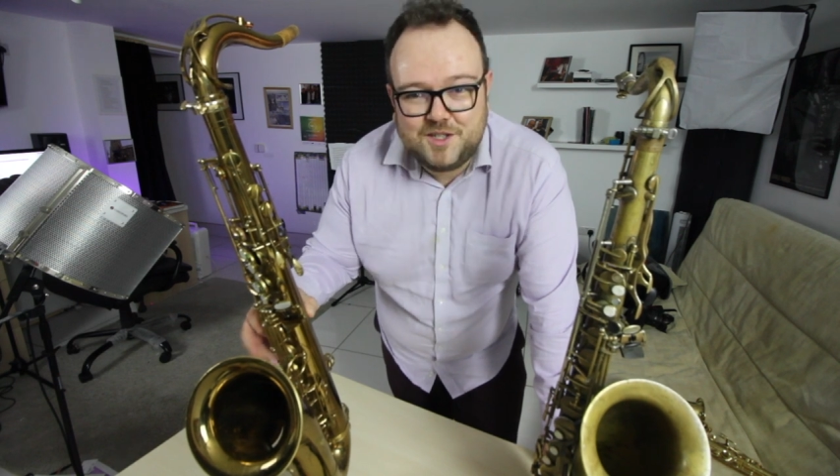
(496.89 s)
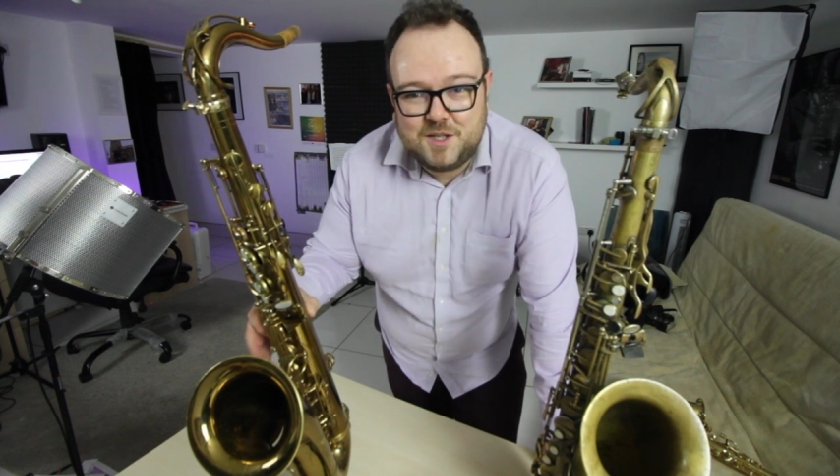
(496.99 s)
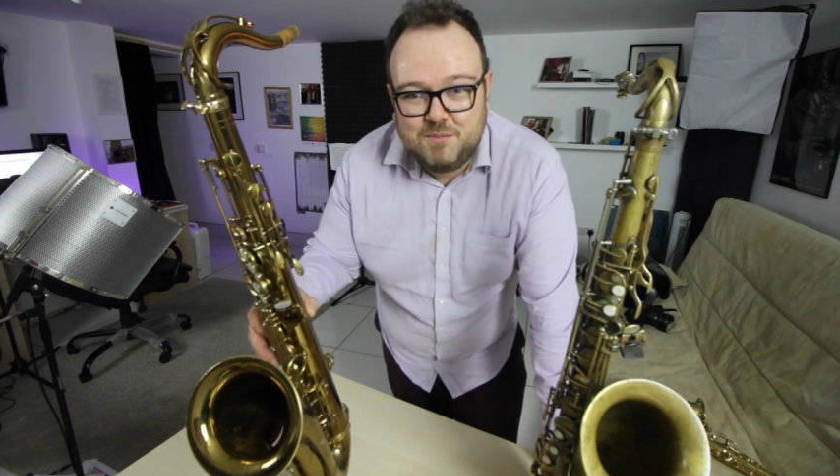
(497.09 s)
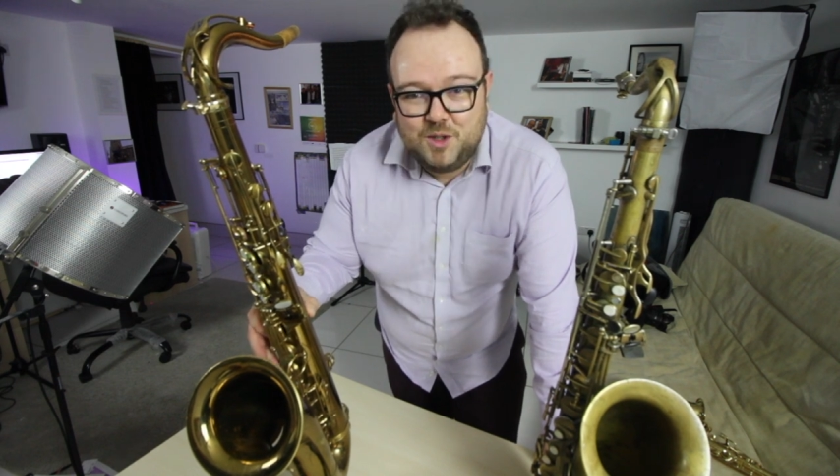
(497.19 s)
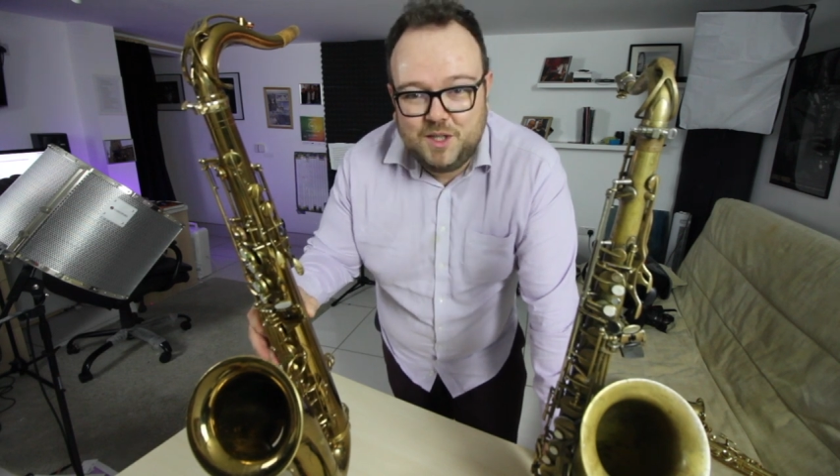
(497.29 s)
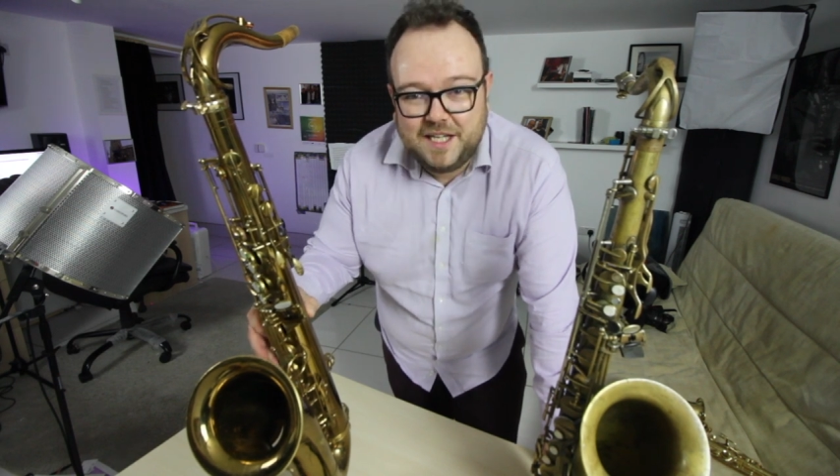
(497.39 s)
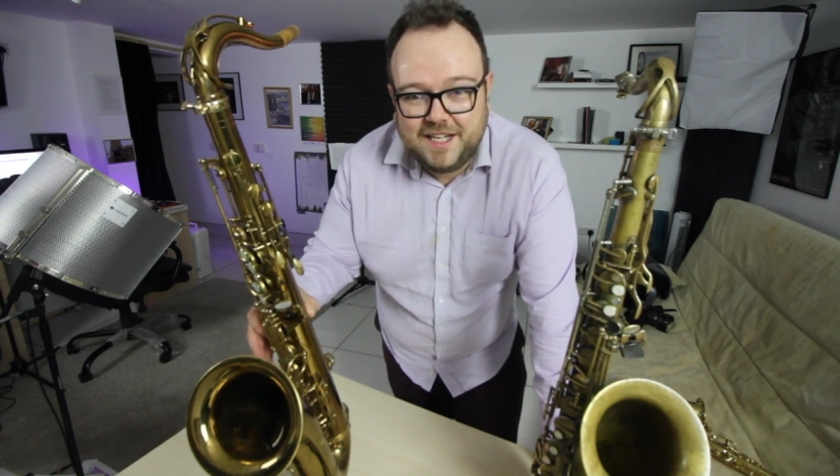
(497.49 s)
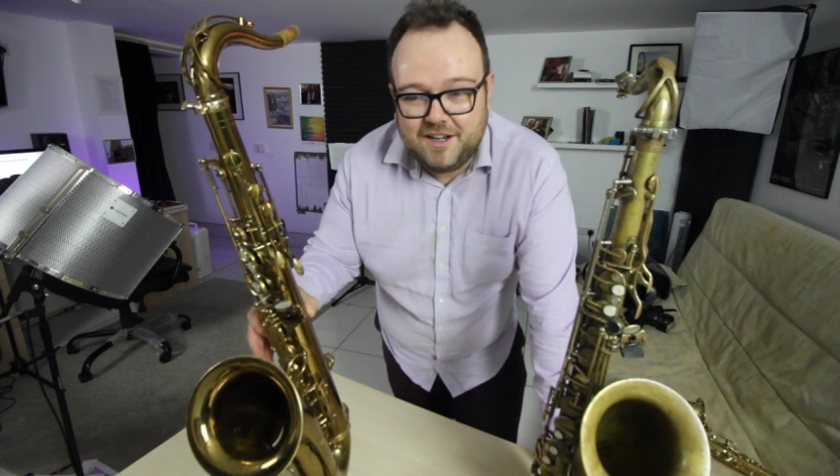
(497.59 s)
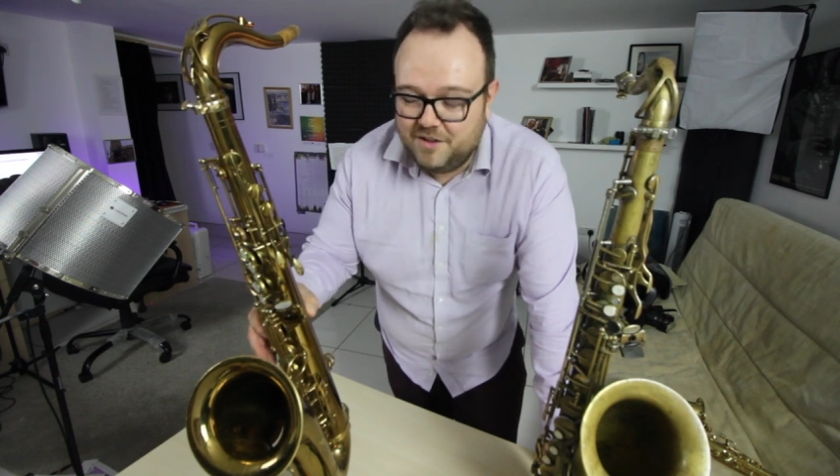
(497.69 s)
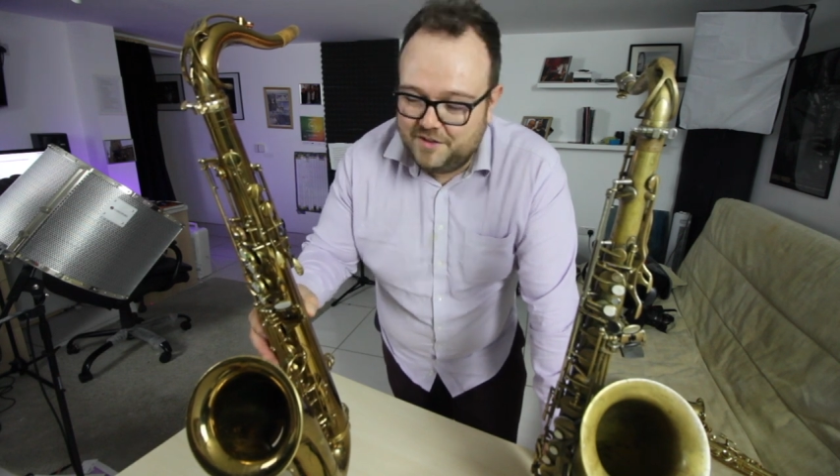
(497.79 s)
small
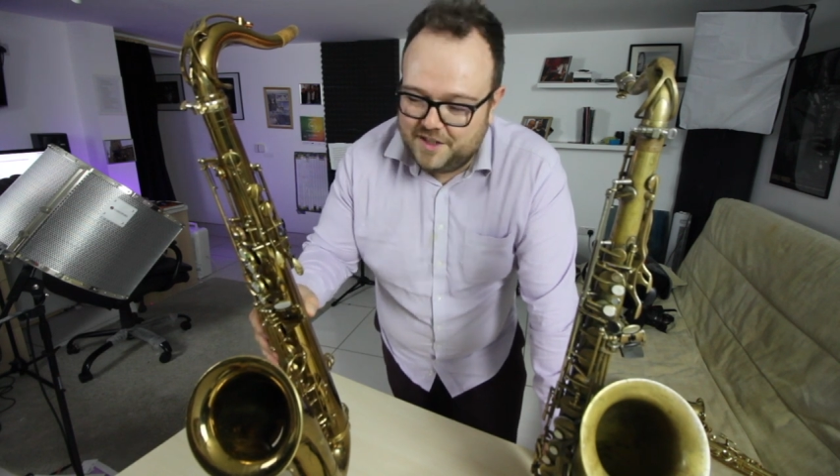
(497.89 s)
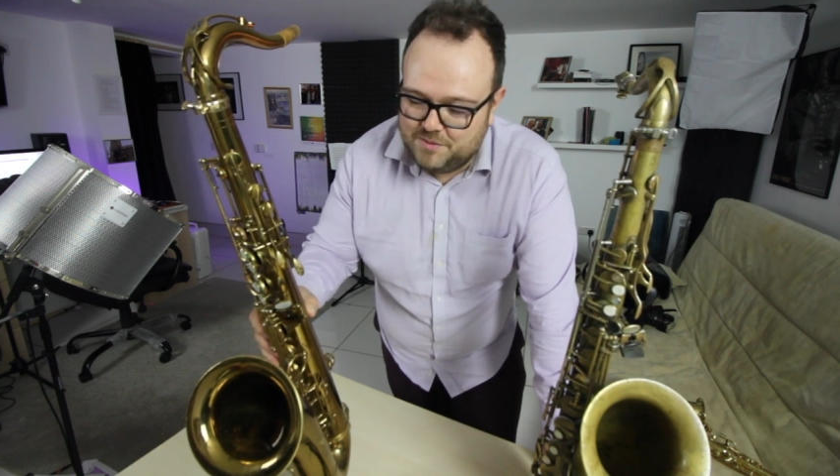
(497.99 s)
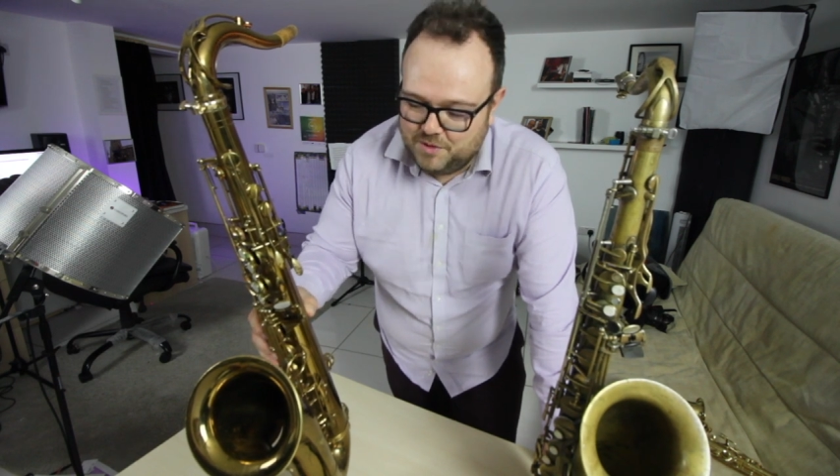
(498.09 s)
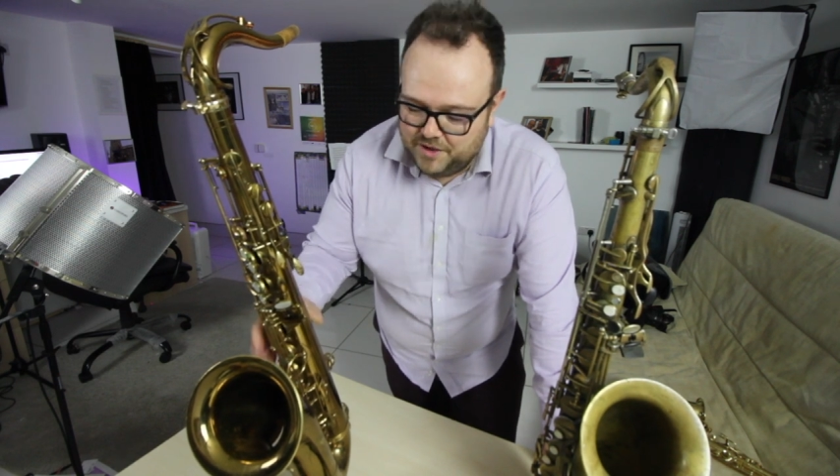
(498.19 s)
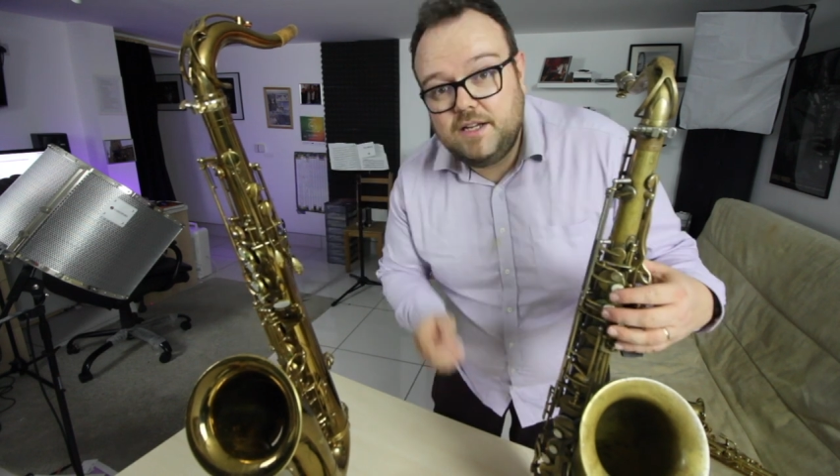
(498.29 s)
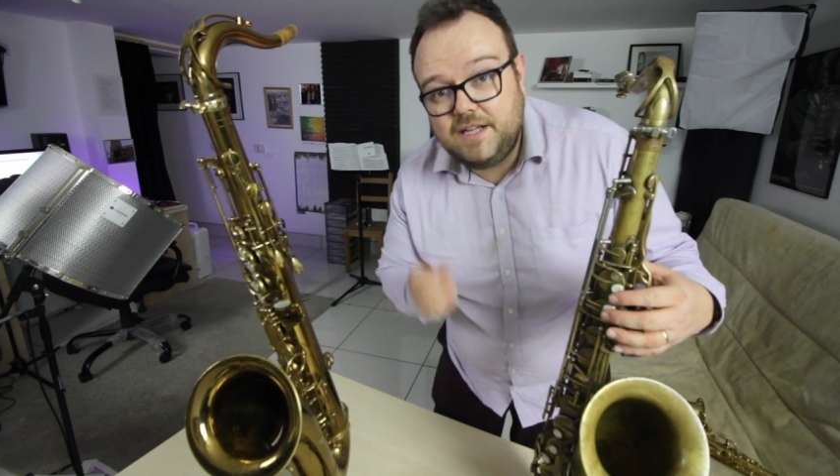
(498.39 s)
leak on this one.